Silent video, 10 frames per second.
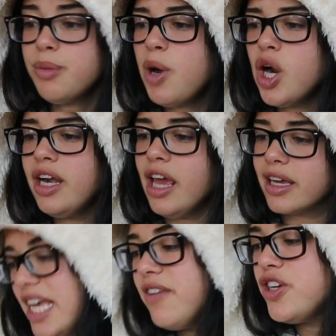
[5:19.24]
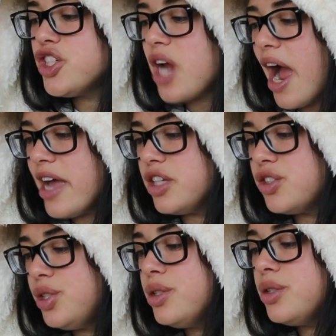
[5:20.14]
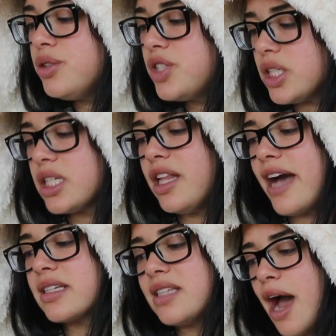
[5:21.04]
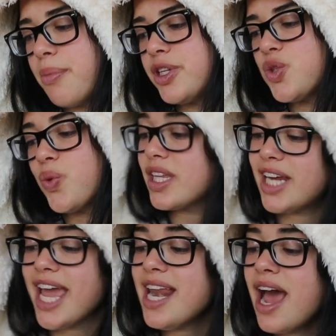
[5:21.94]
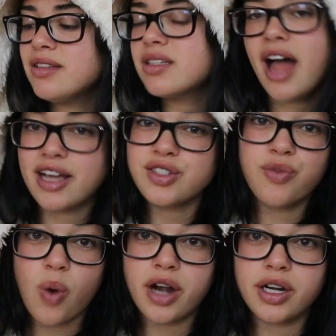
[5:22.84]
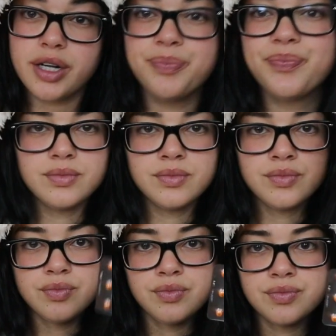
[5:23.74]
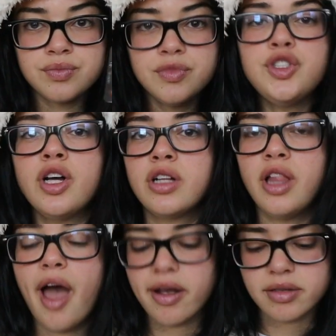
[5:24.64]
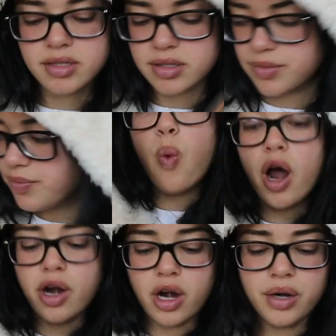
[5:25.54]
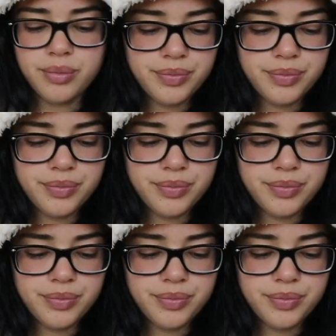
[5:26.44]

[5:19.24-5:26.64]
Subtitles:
the morning, give your child two Dulcolax tablets with an 8-ounce glass of water. Dulcolax. Water.